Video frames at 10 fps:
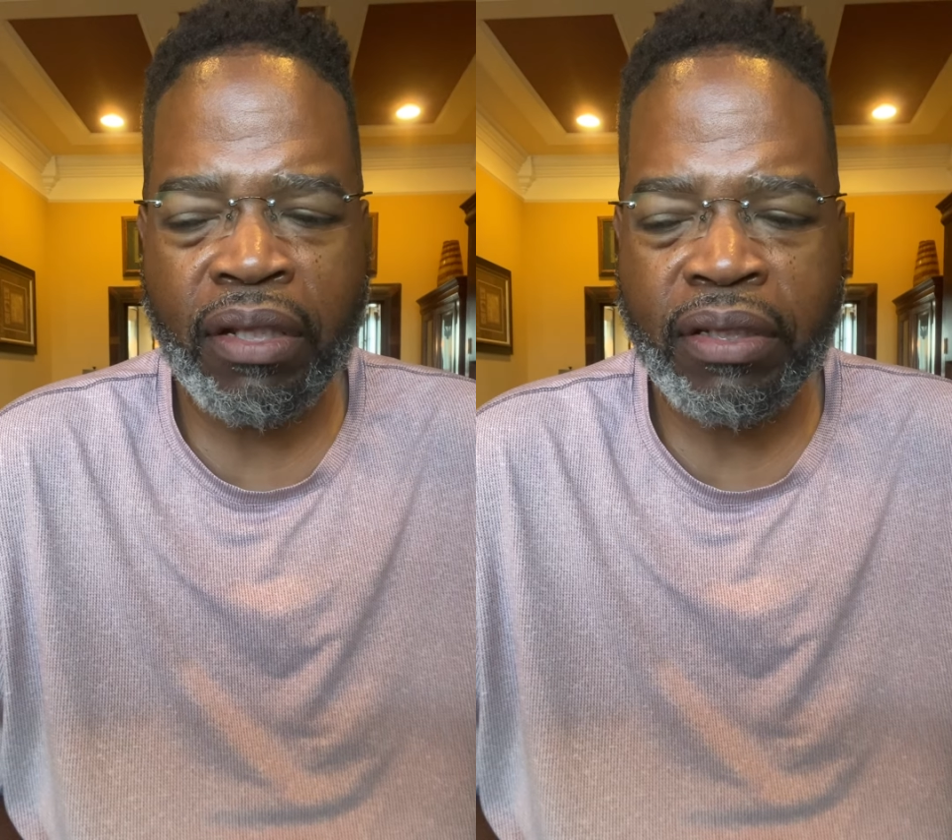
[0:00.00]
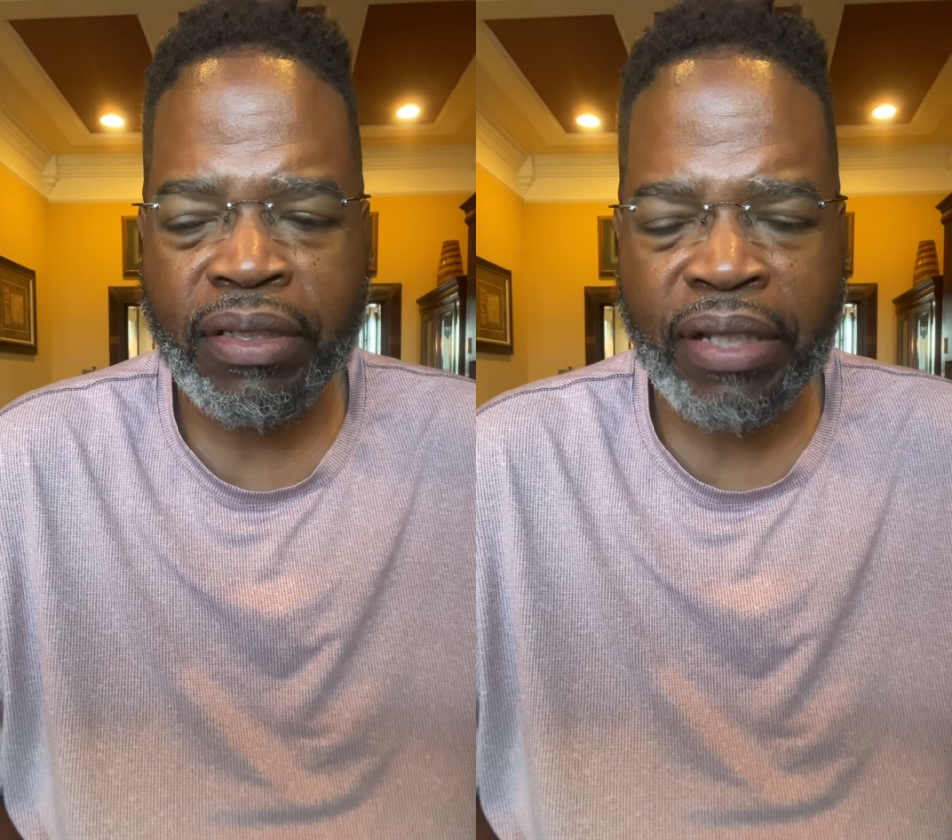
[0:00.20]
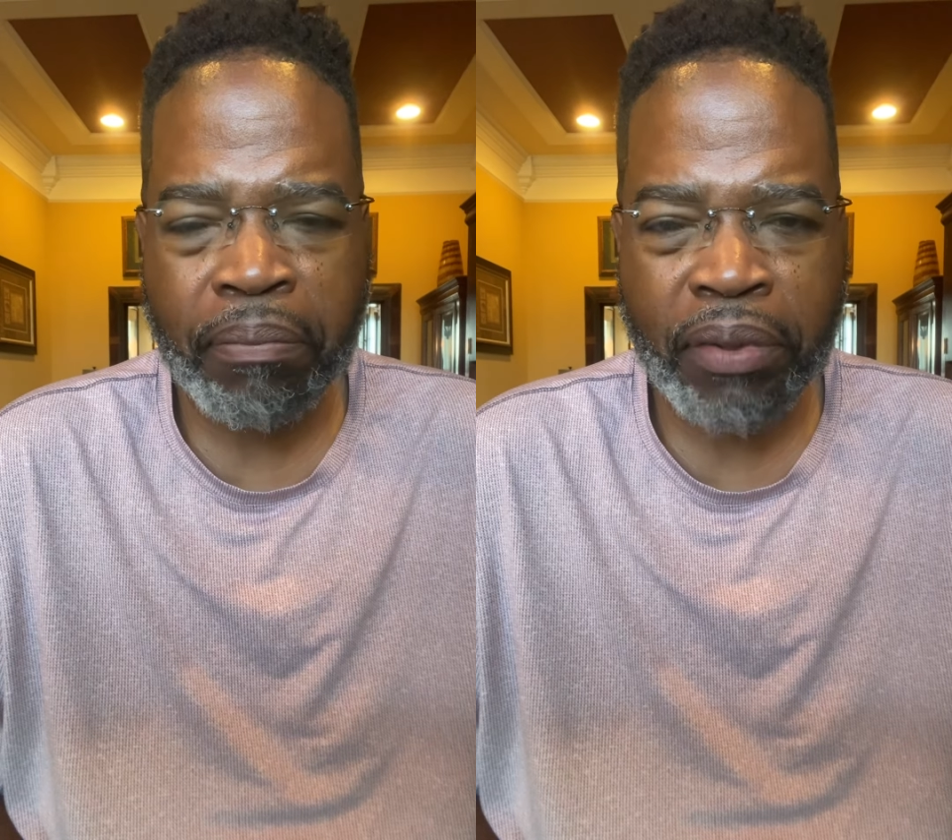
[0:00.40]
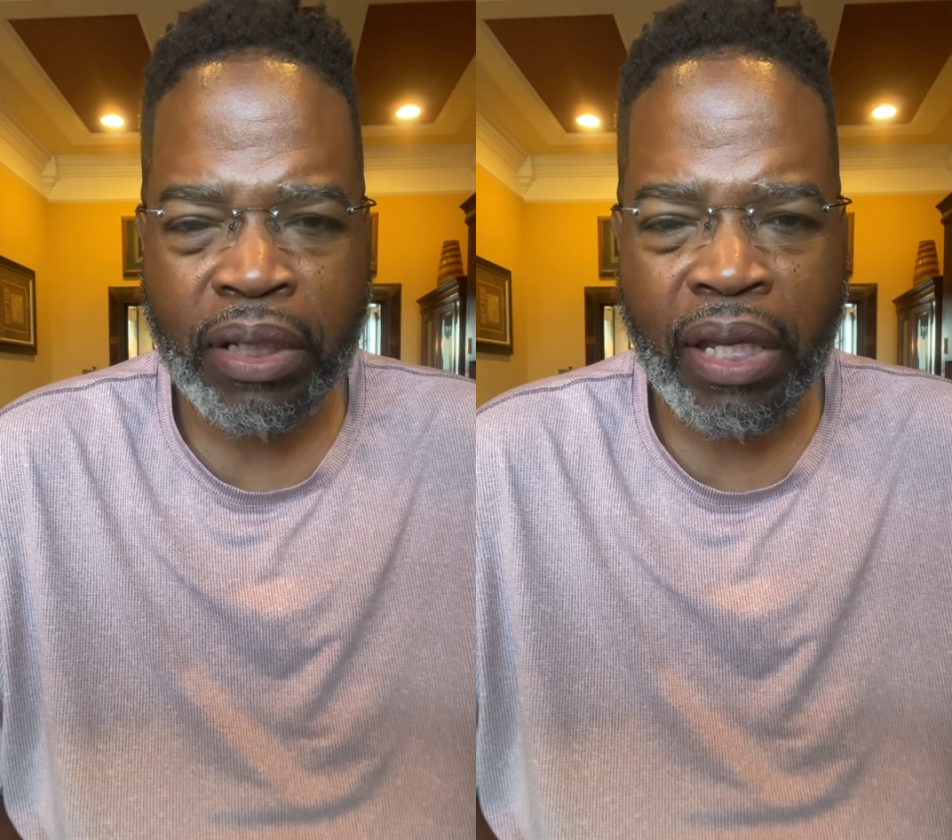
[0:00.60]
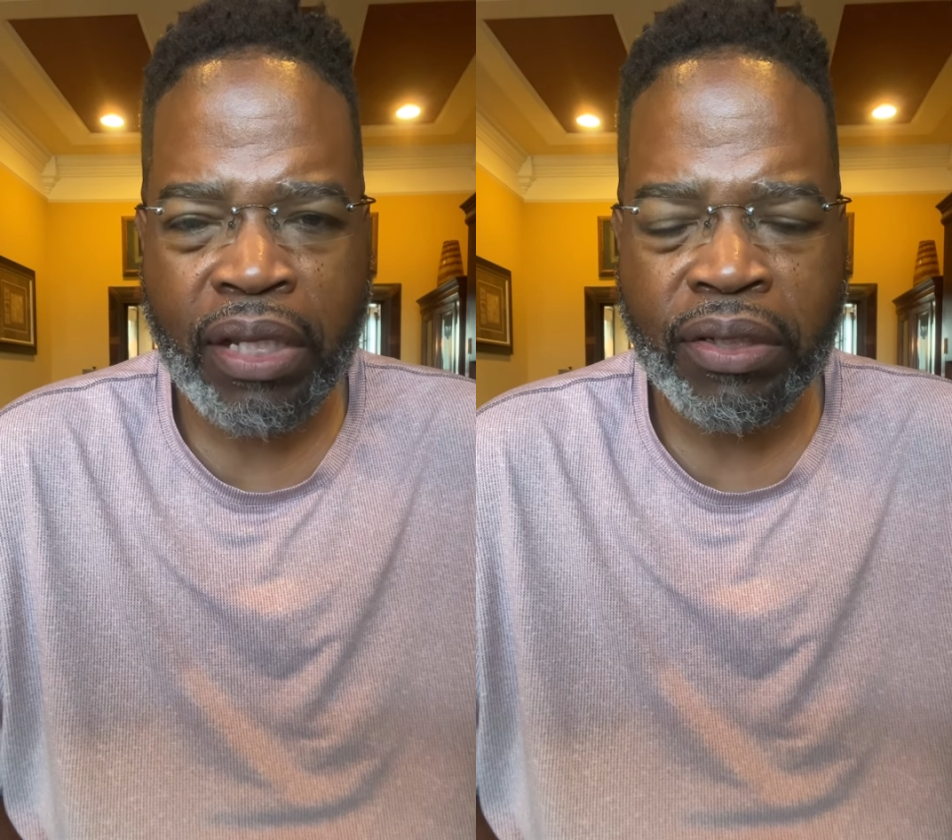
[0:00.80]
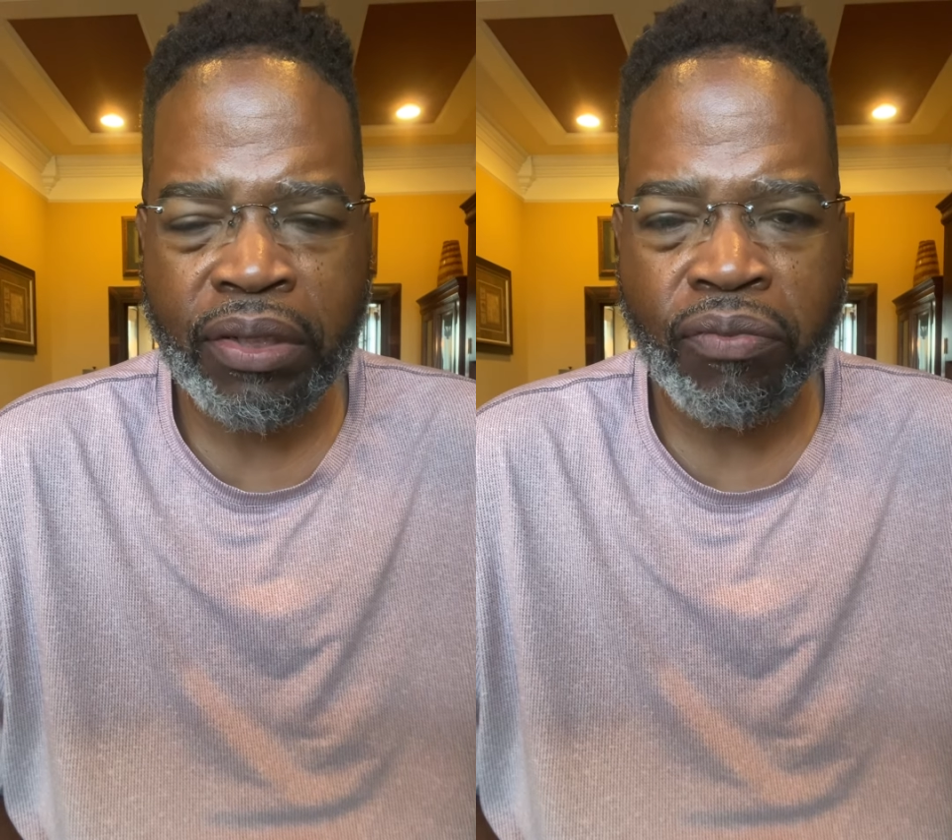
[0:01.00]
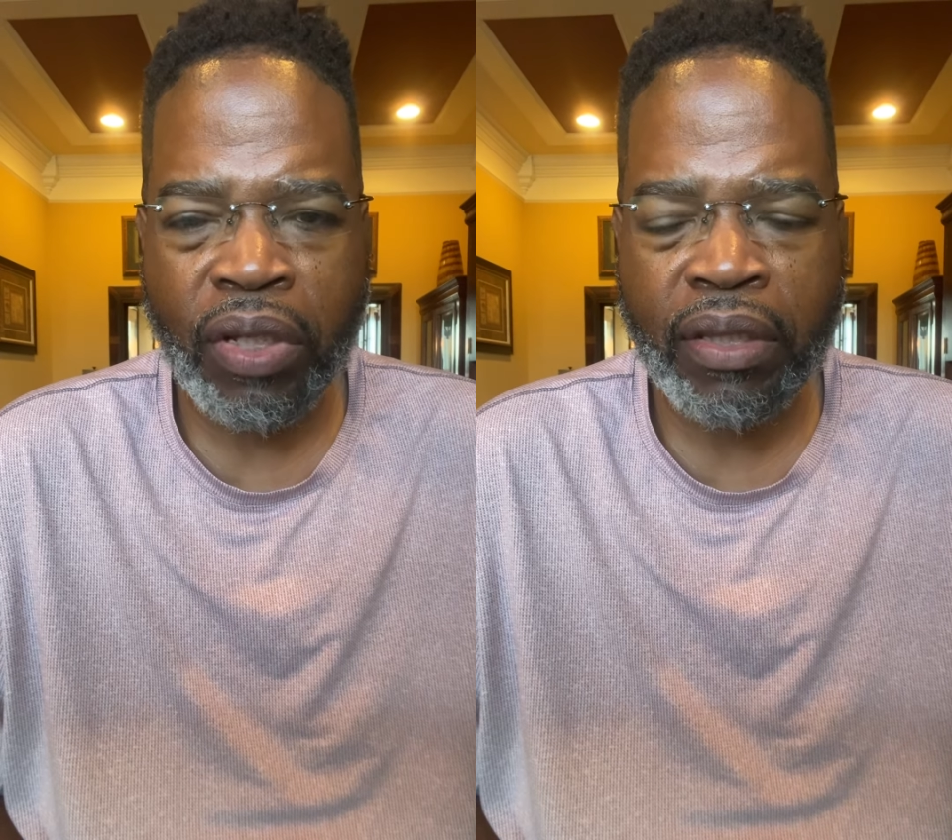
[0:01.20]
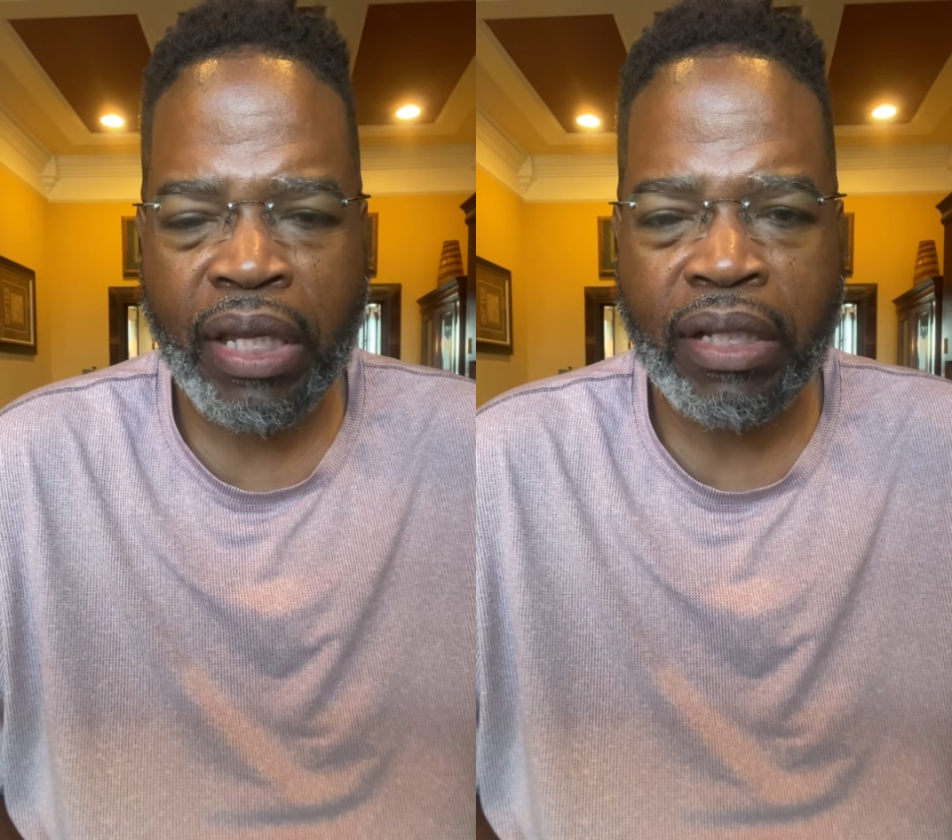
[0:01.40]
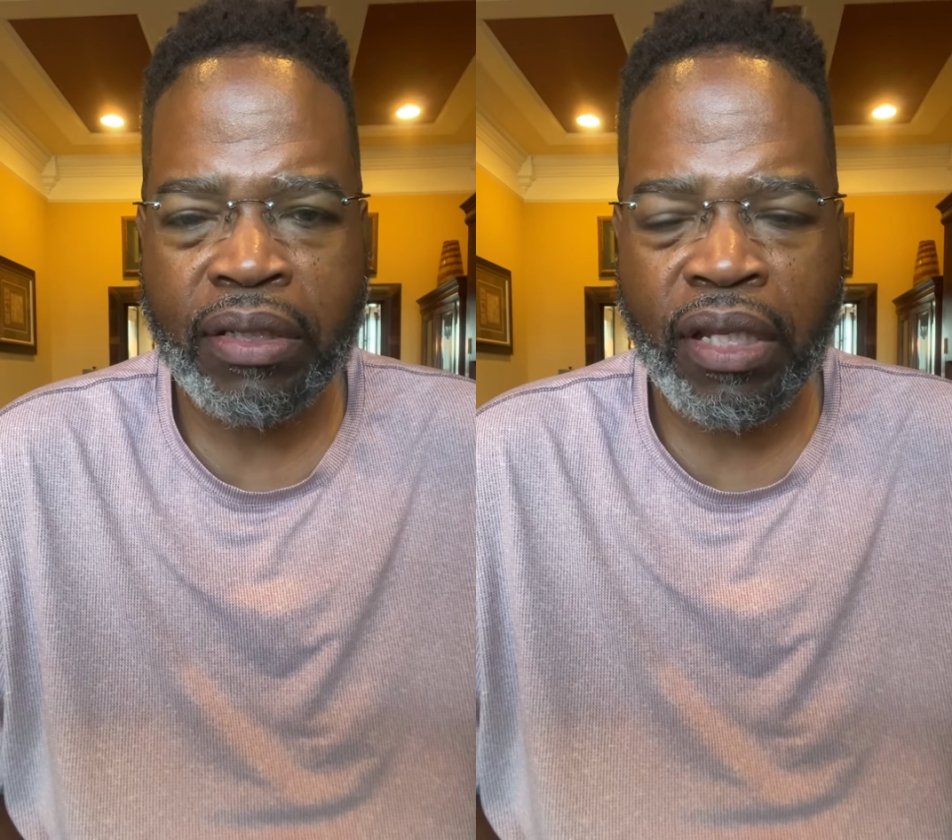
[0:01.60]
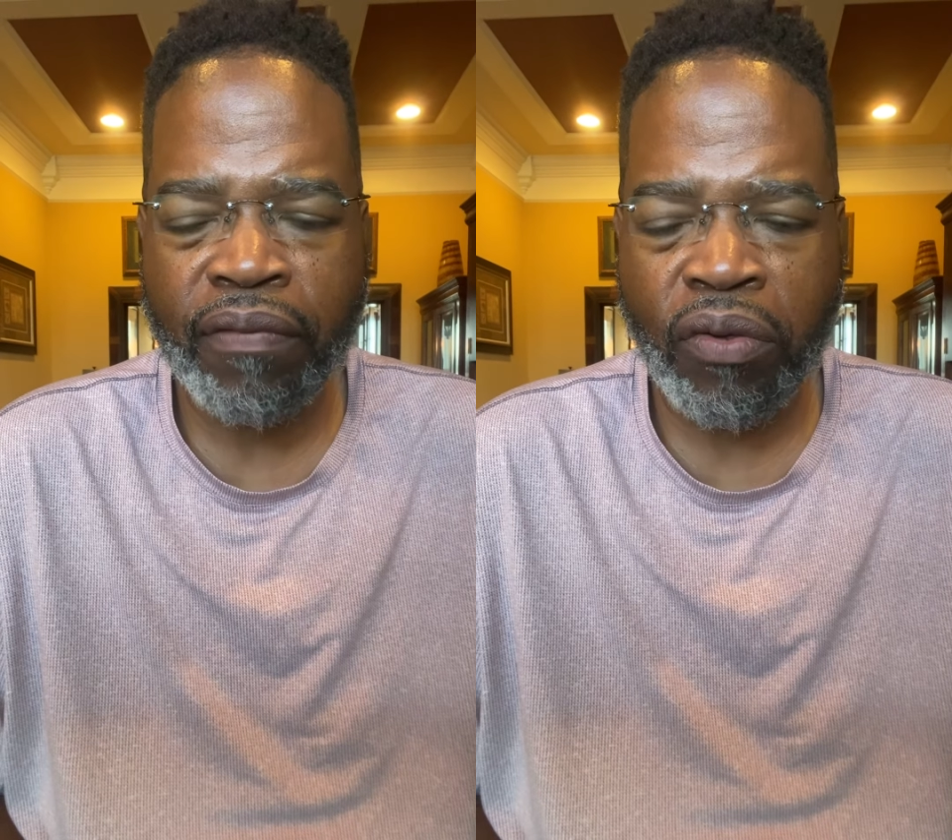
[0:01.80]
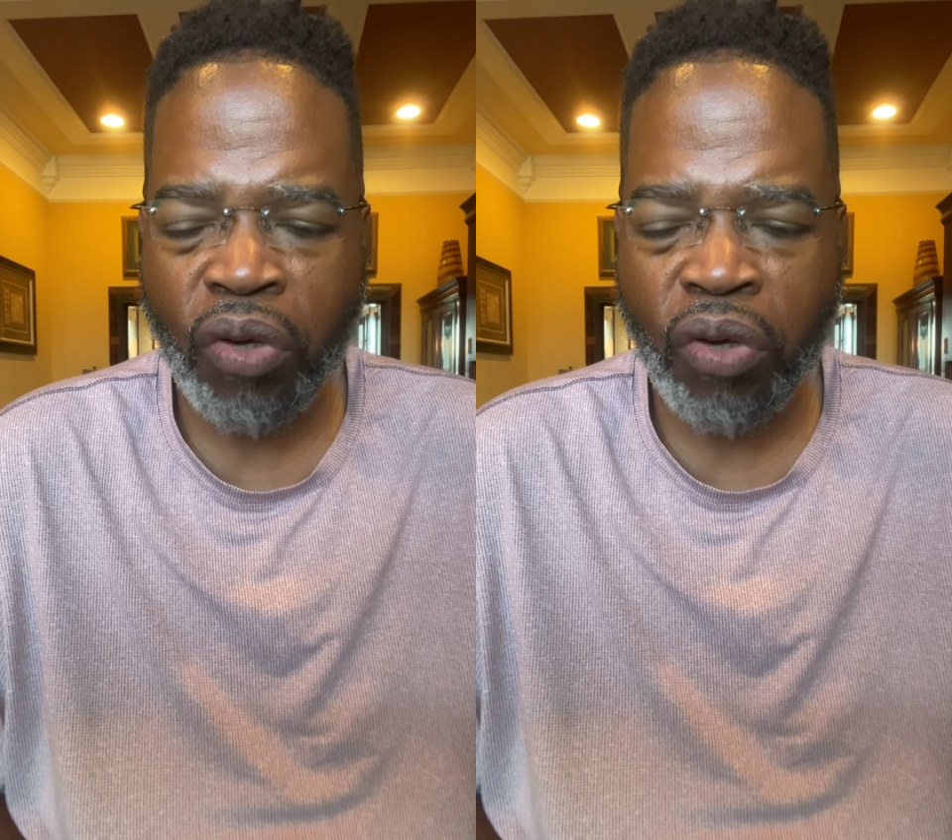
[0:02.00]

supplication with thanksgiving.